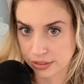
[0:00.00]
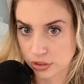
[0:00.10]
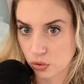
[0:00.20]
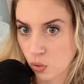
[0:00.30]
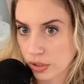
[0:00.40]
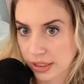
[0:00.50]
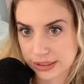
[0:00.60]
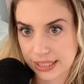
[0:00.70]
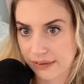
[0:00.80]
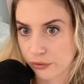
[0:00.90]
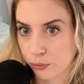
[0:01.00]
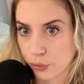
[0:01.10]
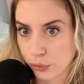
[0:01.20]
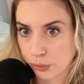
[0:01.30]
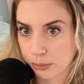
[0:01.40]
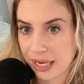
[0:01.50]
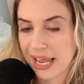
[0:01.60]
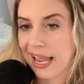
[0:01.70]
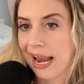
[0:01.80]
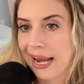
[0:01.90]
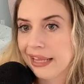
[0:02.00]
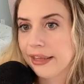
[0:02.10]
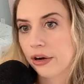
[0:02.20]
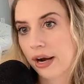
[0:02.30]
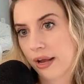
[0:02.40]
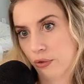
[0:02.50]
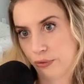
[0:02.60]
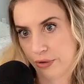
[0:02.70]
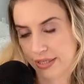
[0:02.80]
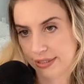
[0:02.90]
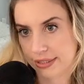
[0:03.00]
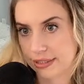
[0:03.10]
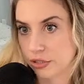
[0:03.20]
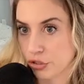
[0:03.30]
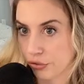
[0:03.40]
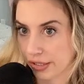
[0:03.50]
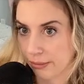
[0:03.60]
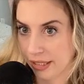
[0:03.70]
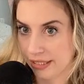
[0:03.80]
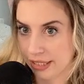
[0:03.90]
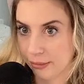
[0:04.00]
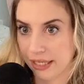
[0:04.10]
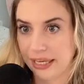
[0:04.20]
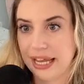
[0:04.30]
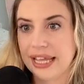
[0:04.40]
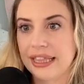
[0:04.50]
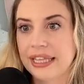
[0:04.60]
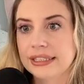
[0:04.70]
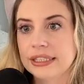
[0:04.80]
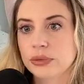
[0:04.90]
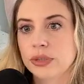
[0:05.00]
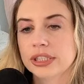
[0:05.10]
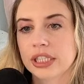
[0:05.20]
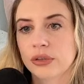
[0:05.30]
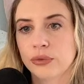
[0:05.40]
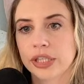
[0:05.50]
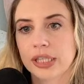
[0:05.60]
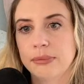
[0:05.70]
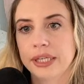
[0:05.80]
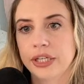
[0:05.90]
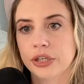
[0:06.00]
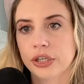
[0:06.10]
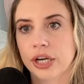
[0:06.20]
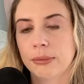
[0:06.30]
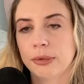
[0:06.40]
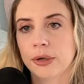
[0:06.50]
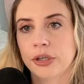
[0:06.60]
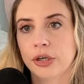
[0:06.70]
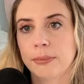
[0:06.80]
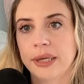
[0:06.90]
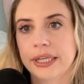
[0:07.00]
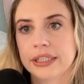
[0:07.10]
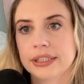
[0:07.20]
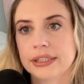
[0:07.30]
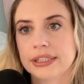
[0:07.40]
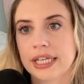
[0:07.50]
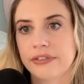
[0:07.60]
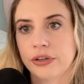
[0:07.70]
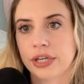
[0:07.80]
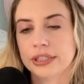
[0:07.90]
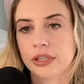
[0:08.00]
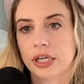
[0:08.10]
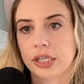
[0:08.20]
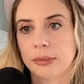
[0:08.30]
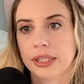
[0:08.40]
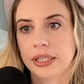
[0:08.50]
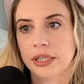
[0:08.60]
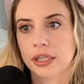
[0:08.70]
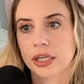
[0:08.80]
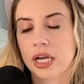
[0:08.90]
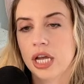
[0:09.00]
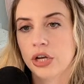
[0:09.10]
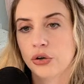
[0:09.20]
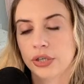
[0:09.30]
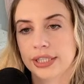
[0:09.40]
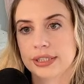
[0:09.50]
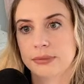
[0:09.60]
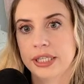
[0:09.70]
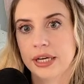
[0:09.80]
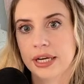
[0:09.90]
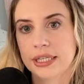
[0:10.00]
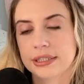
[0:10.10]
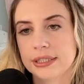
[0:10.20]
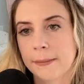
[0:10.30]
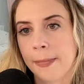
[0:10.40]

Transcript: the court doesn't have the room, and there are health risks during the pandemic. This is what's going to really be your biggest saving grace argument here, Chris, because